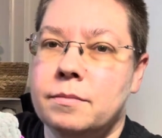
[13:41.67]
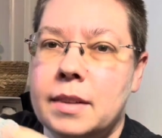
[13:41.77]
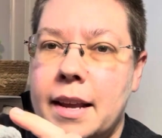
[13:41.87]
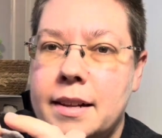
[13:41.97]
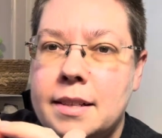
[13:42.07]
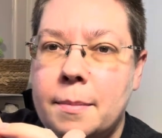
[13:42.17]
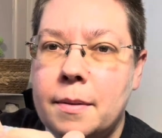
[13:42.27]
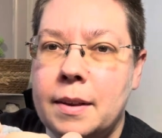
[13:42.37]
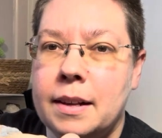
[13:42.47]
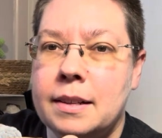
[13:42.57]
take some of
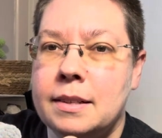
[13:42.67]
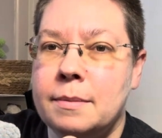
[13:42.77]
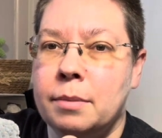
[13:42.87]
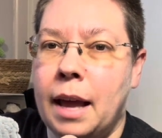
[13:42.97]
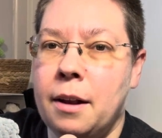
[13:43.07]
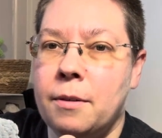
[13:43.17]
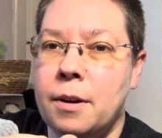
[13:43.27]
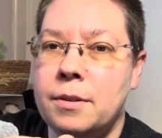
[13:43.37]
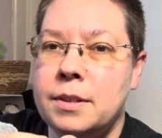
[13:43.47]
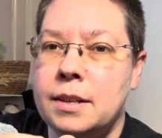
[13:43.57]
these blank
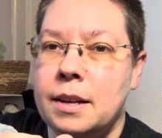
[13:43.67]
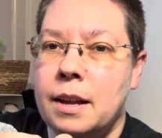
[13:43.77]
rows